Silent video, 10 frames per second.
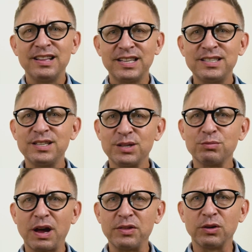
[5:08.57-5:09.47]
This is a
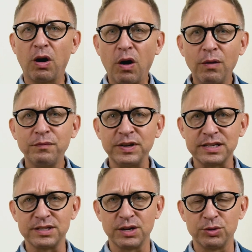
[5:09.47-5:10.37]
rather
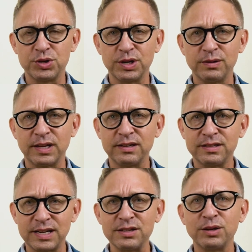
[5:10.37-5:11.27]
obvious notion that
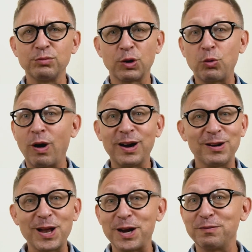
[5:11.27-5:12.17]
doesn't require a
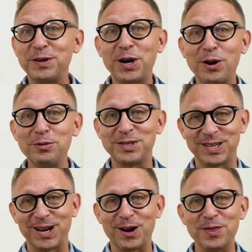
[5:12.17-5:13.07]
lot of
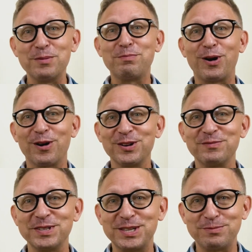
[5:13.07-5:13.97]
coaxing on the part of
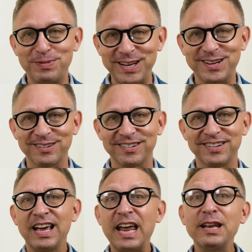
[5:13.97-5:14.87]
the
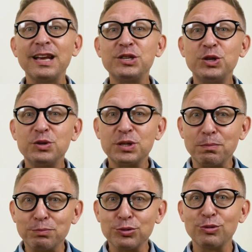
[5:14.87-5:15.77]
speaker, unless you
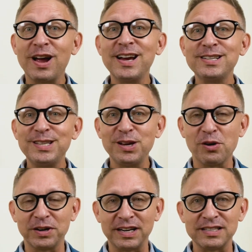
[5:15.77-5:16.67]
surprise the
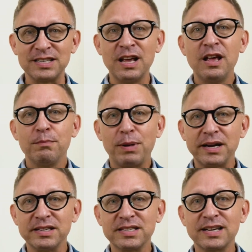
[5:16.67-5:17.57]
audience by
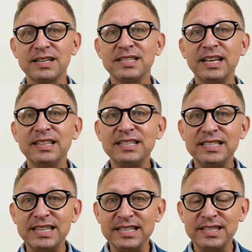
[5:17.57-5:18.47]
discussing the
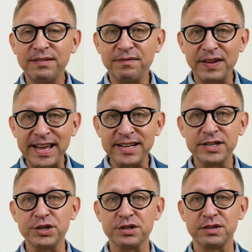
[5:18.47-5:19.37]

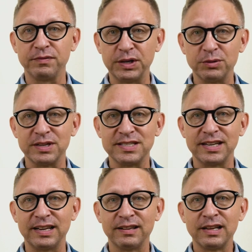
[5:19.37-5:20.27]
disadvantages of
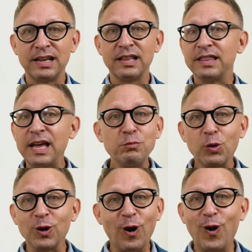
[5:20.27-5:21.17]
unity. Then
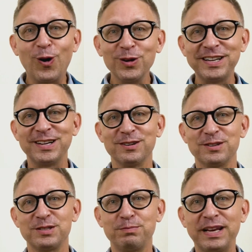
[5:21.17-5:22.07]
we're all
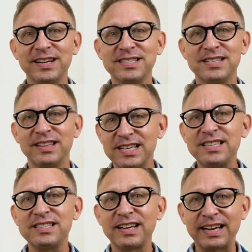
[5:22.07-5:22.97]
ears, because
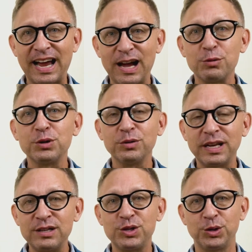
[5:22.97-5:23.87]
this is a
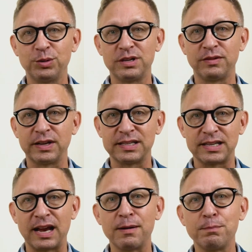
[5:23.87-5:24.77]
counterintuitive
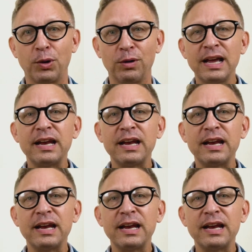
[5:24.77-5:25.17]
example.